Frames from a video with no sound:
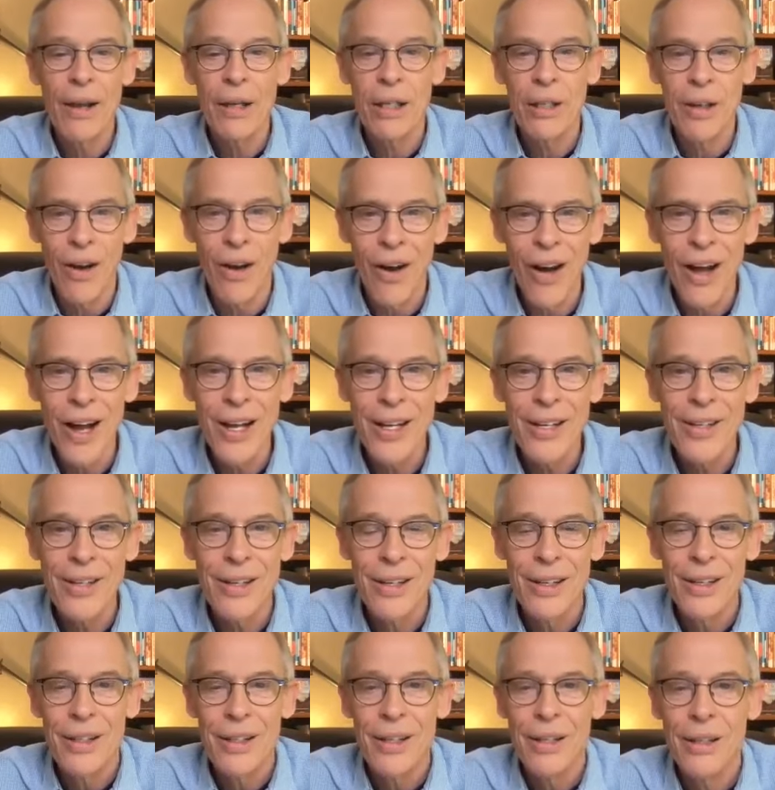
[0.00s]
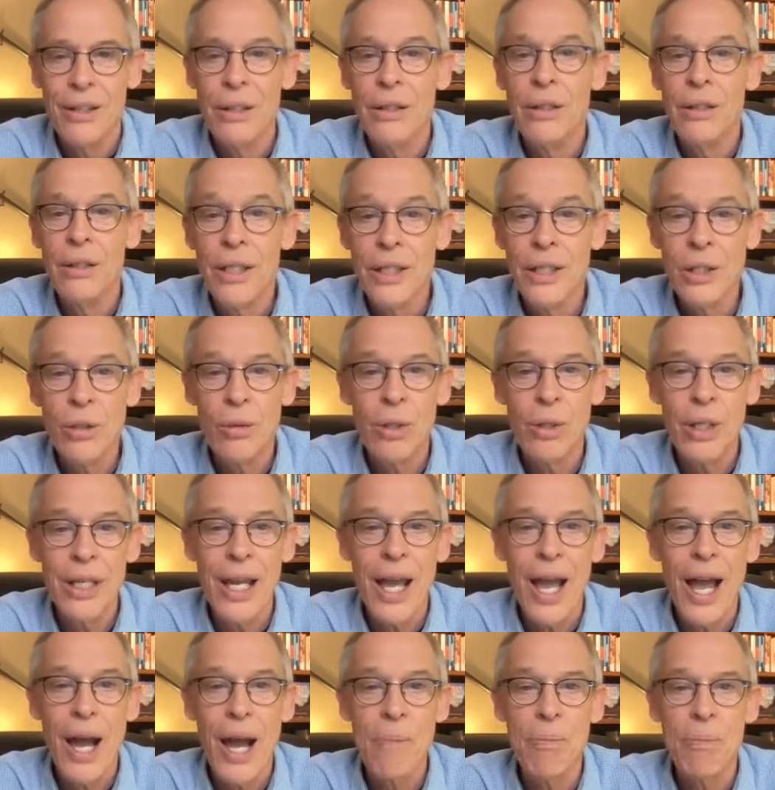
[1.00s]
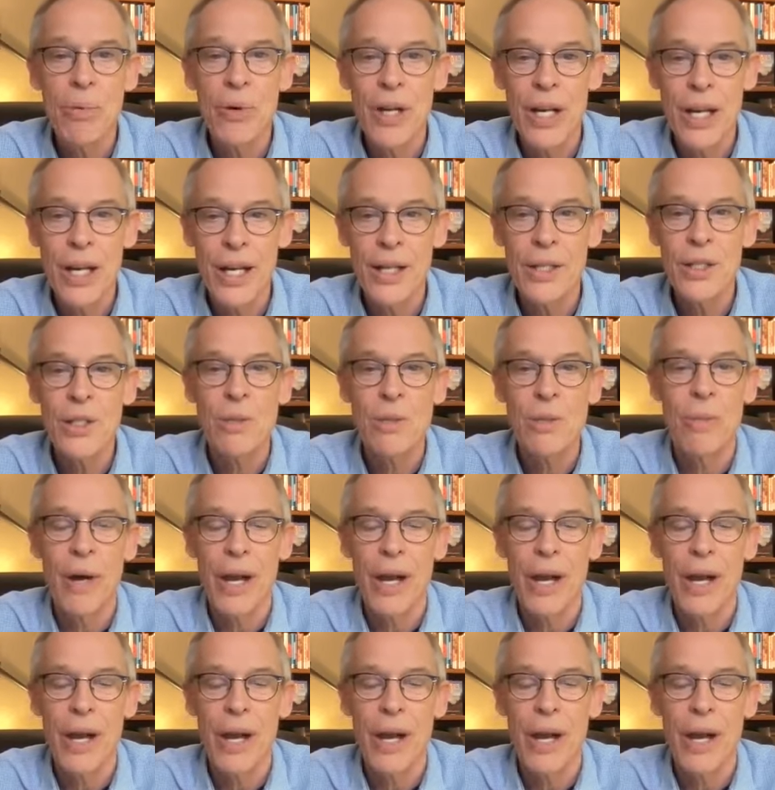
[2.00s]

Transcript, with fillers: God literally apprehends